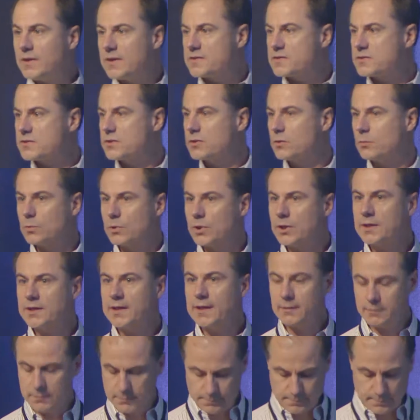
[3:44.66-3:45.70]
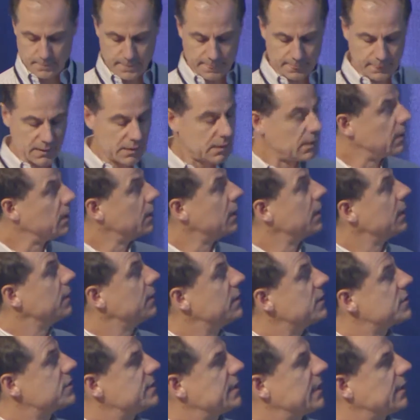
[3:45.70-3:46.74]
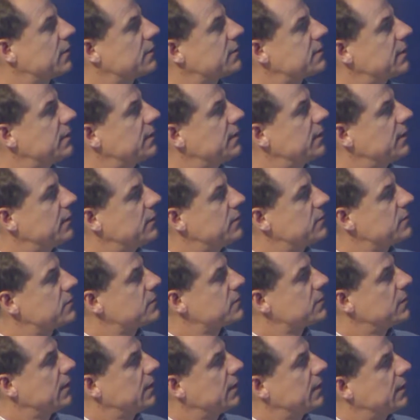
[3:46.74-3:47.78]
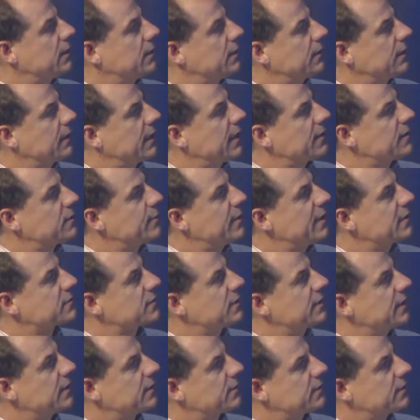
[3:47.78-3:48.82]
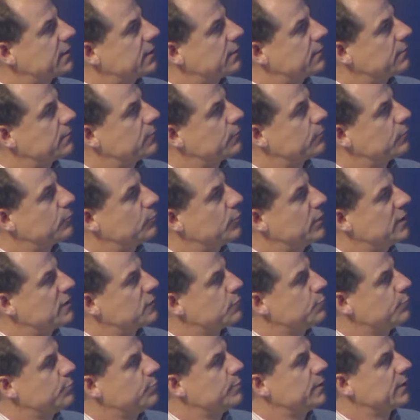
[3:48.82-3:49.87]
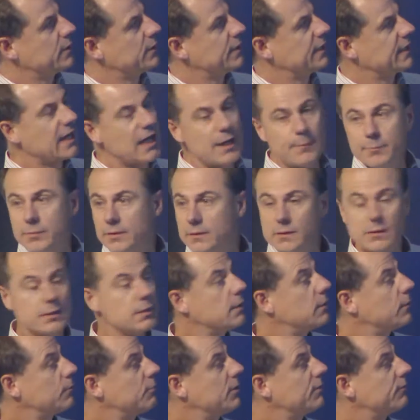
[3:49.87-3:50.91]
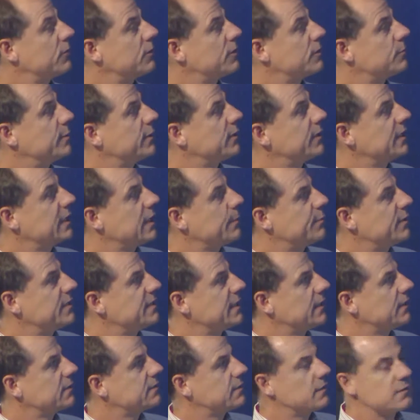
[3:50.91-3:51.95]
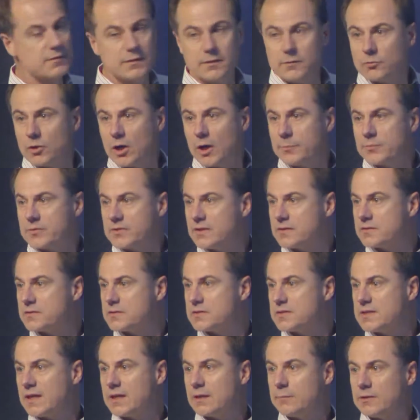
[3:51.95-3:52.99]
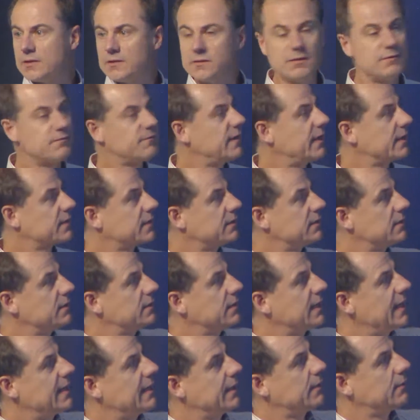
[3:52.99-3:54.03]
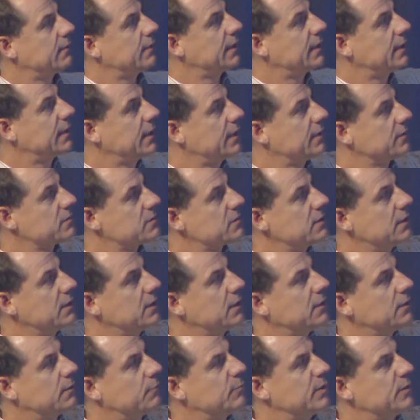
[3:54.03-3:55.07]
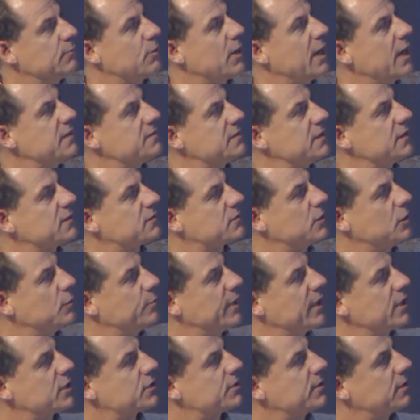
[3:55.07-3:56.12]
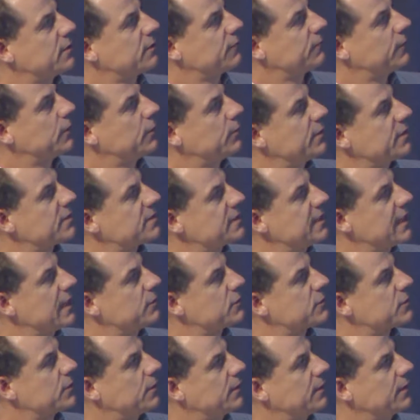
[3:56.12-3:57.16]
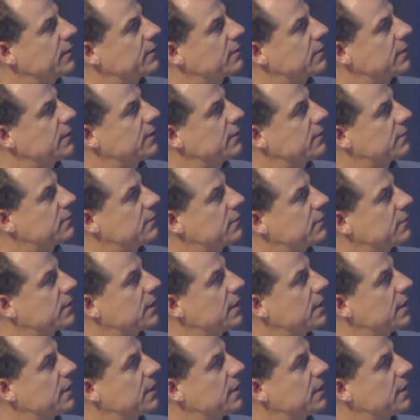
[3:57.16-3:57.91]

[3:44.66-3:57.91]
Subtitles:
us to work there. This delta is, the Athabasca Delta is building up, a river is building up a delta as it drops its sediment. In fact, that area has been rising so much that the flow is now starting to